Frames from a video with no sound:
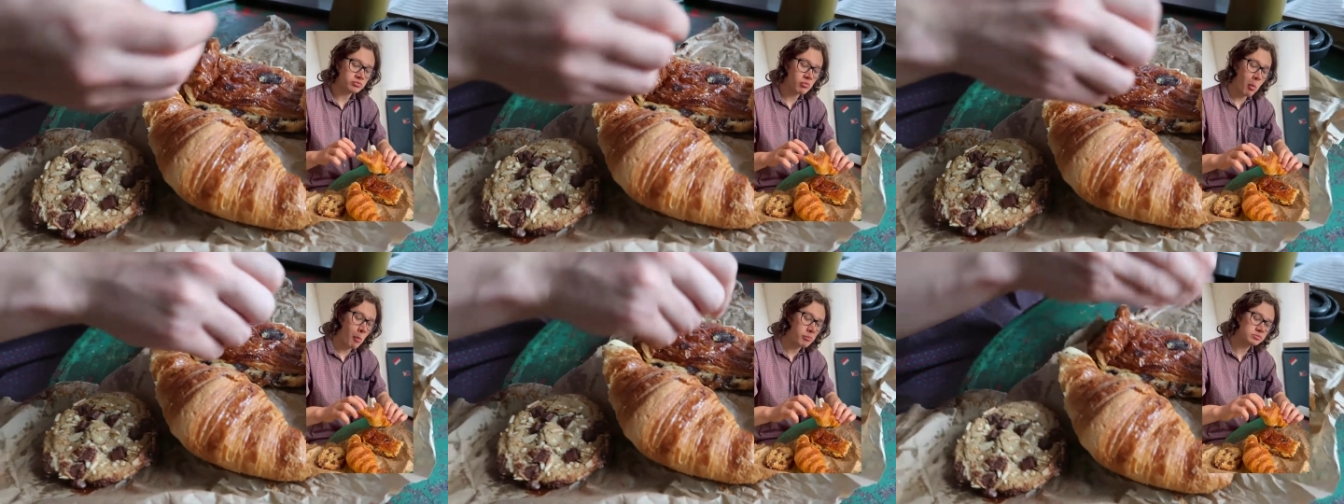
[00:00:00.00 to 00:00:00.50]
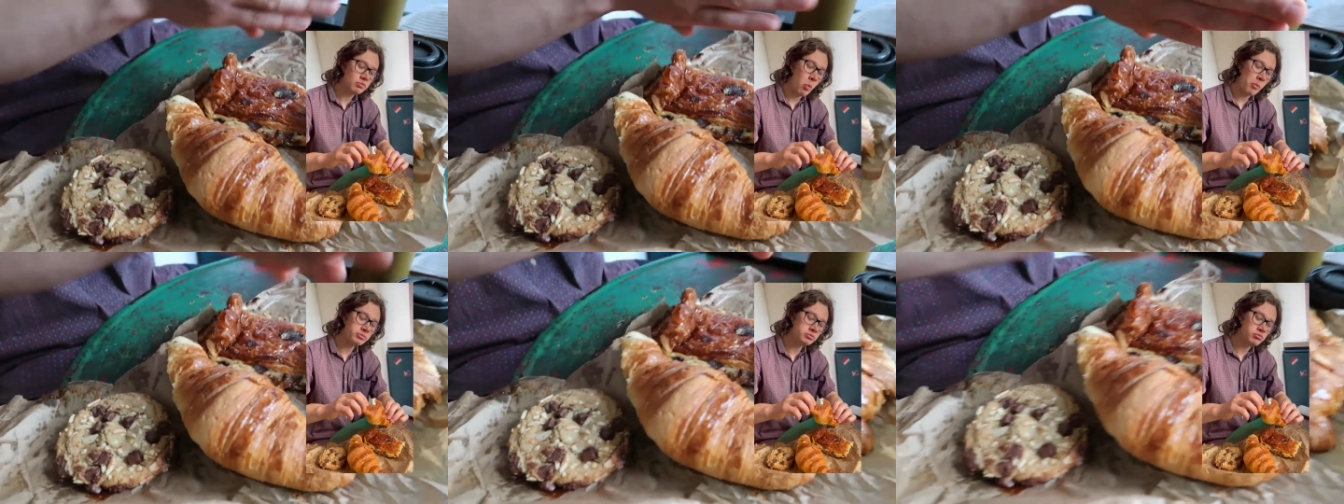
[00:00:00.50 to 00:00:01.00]
now,
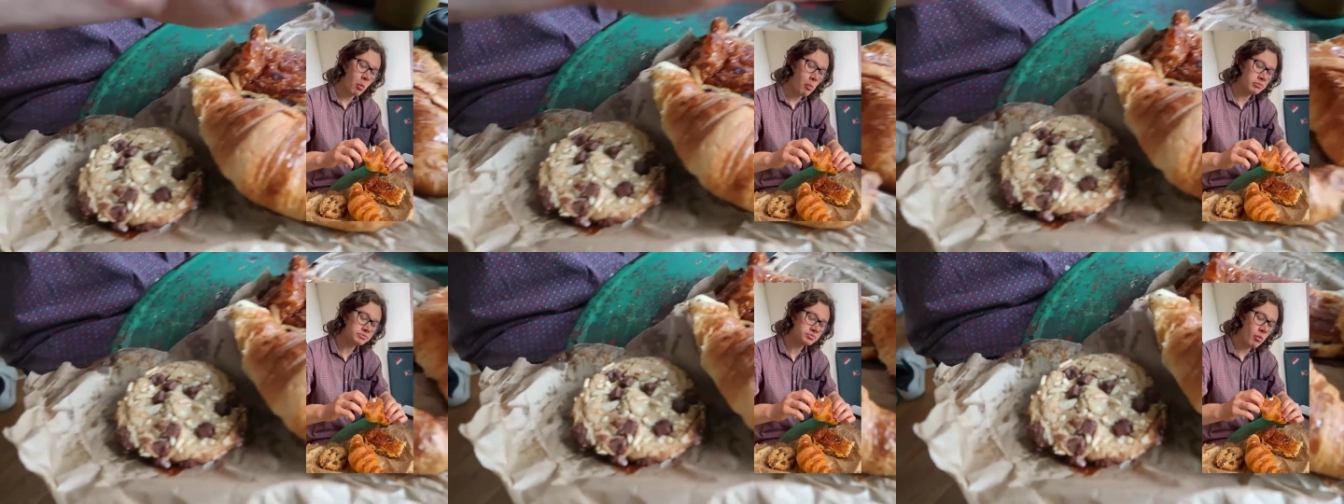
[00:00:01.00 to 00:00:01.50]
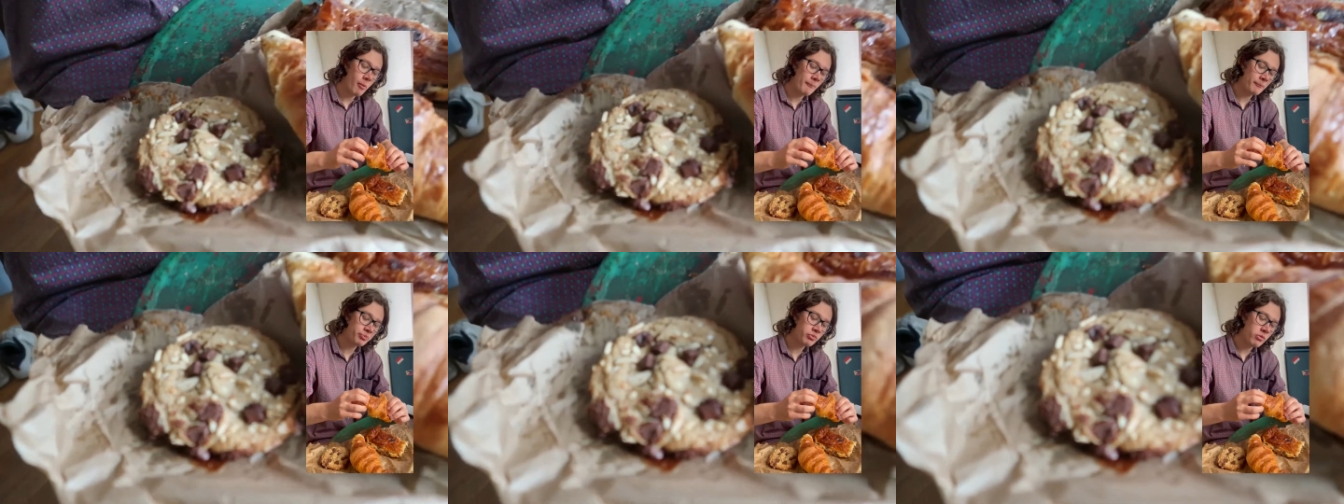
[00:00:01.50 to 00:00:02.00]
um,
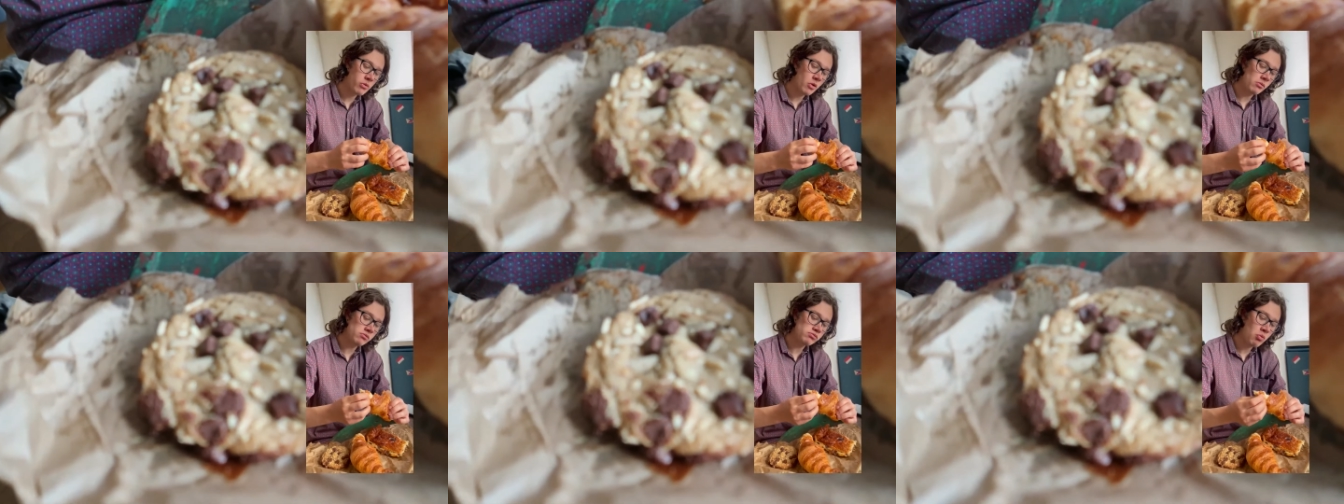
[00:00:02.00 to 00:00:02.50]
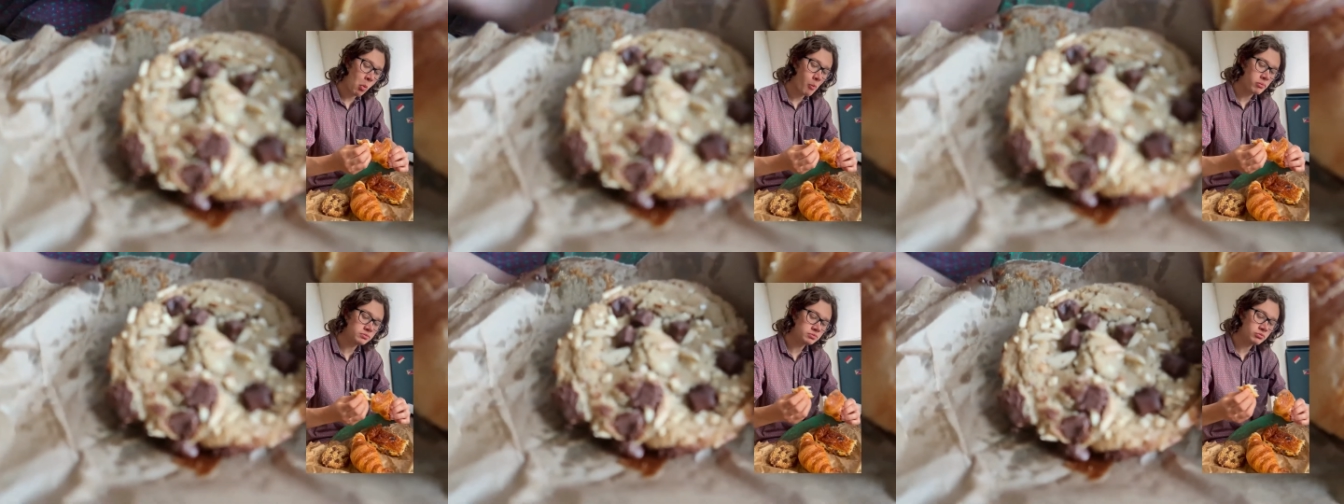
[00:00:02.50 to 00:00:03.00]
and a
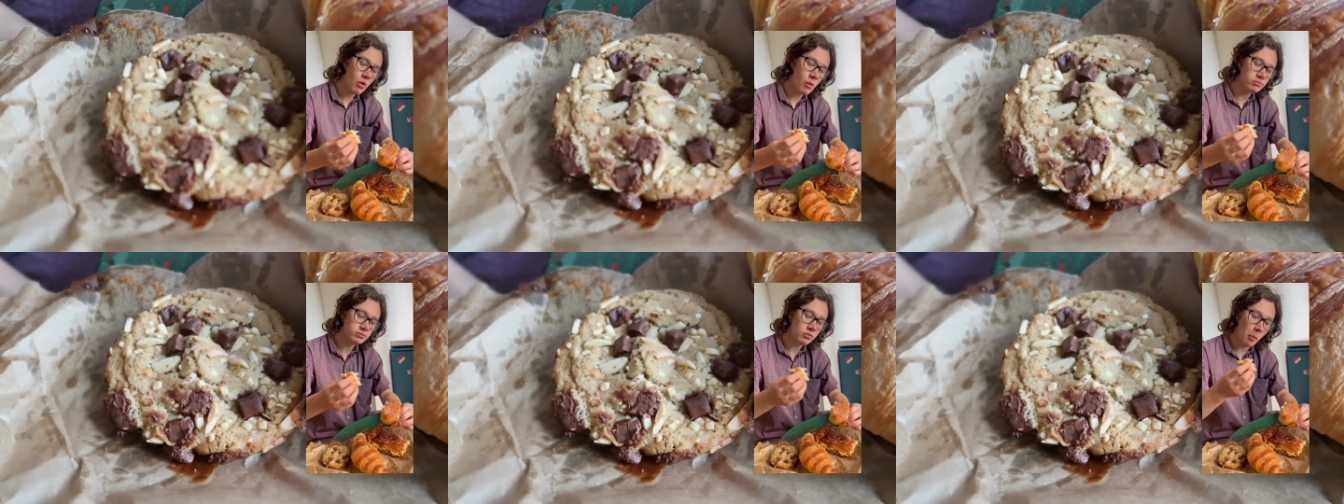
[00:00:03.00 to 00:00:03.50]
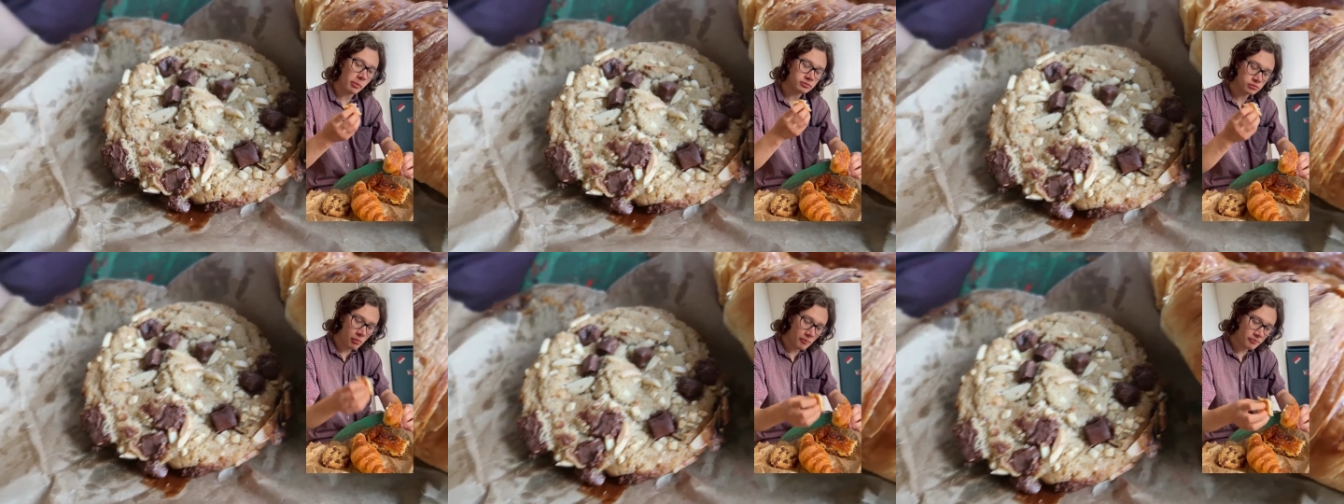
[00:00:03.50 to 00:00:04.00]
cookie.
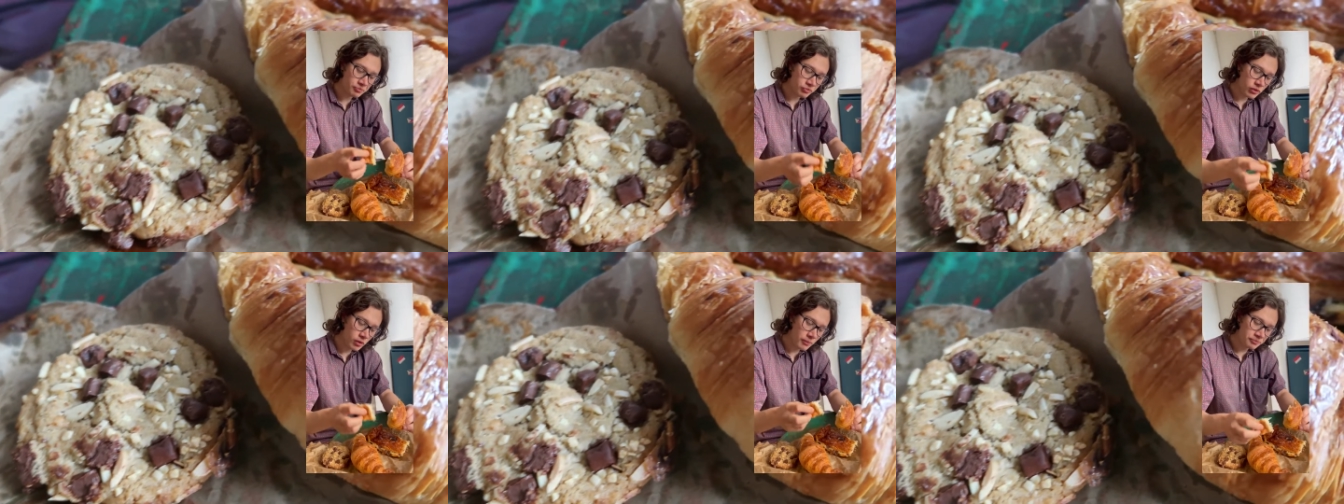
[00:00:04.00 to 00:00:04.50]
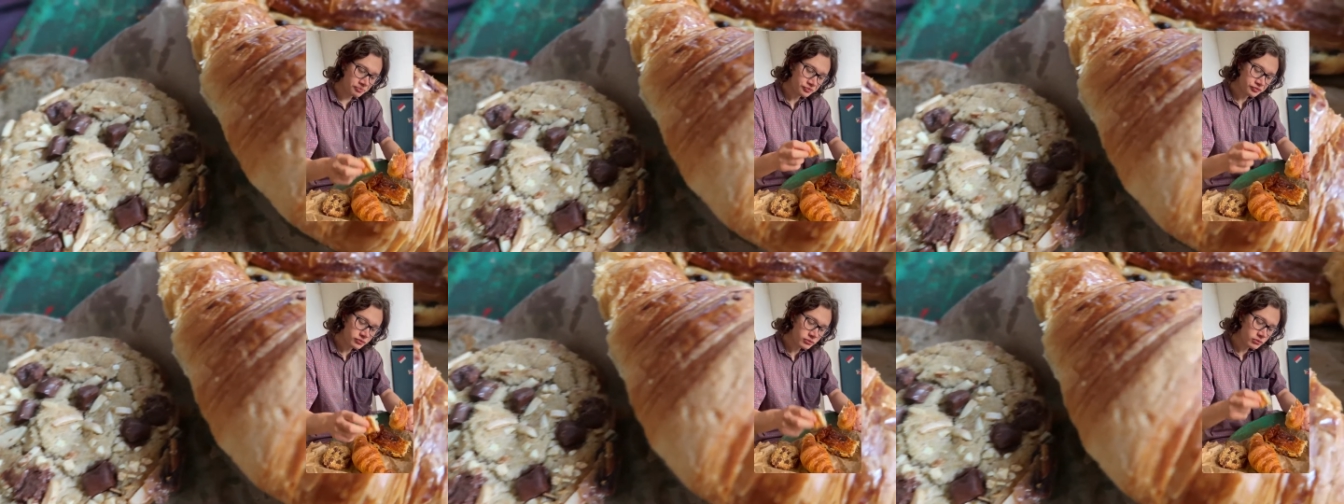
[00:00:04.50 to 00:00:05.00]
Let's just have
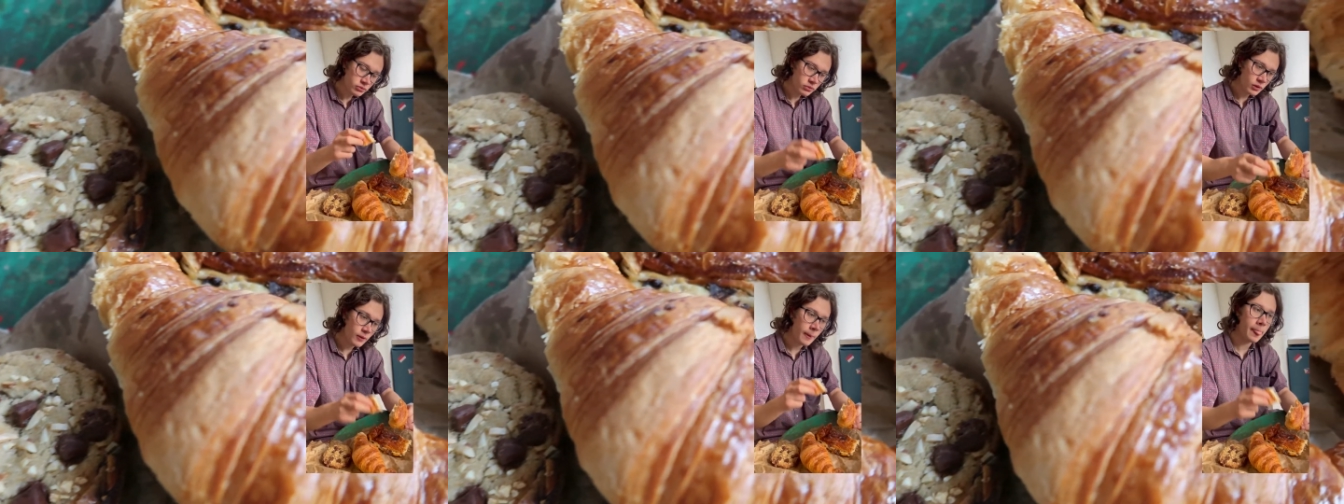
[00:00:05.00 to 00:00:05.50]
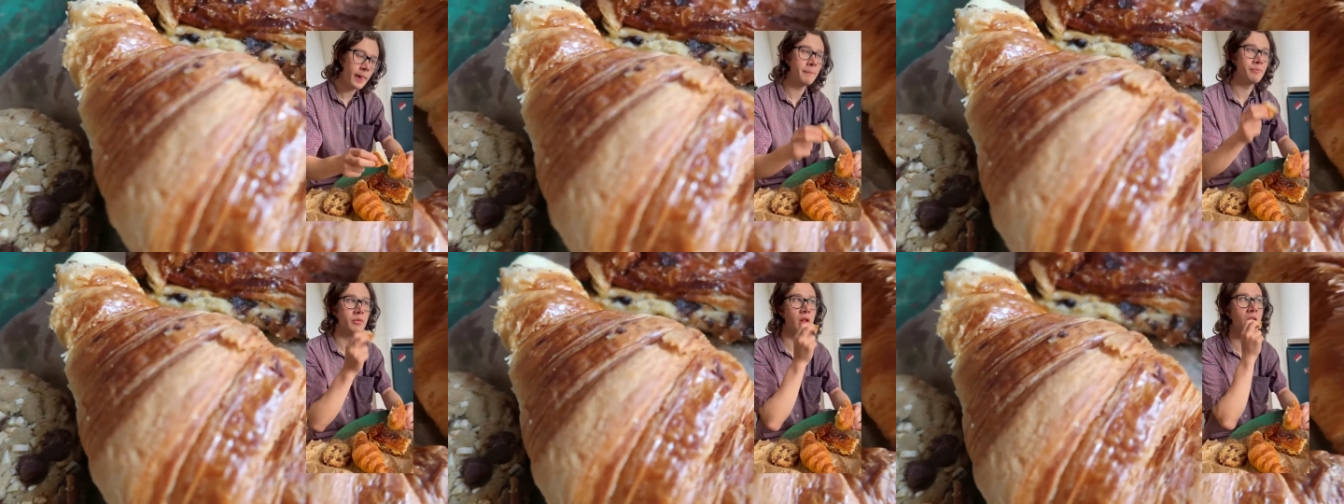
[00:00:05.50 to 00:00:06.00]
a good little pan shop.